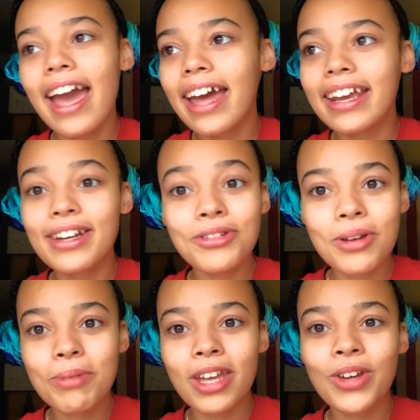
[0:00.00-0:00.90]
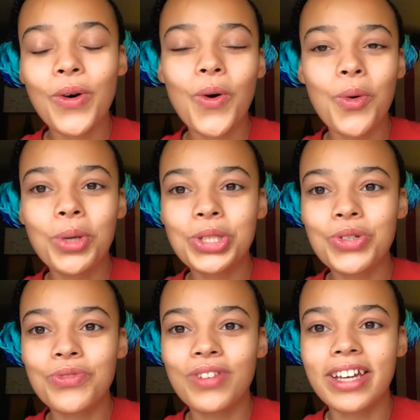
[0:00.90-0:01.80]
and I ended up getting a whole bunch
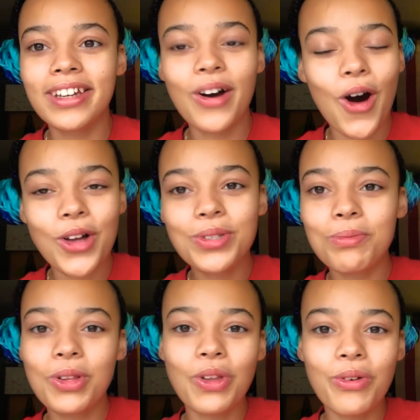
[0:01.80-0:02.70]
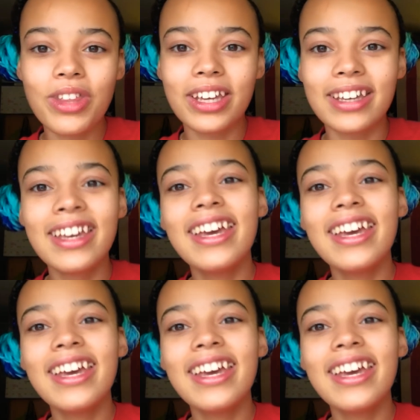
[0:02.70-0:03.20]
of, like, awesome clothing.